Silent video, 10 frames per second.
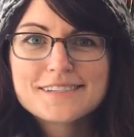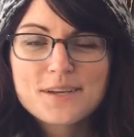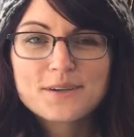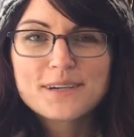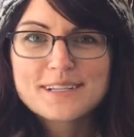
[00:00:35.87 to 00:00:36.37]

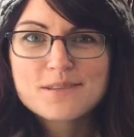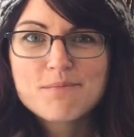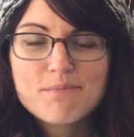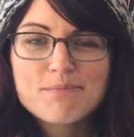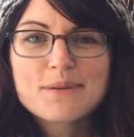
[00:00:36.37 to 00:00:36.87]
So it's
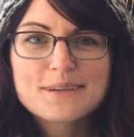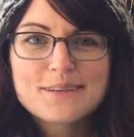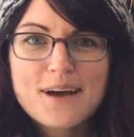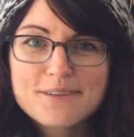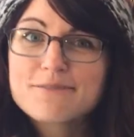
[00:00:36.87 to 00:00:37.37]
been
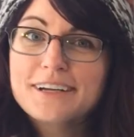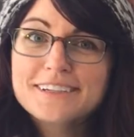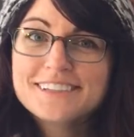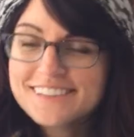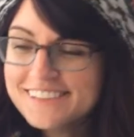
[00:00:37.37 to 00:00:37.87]
a lot of fun.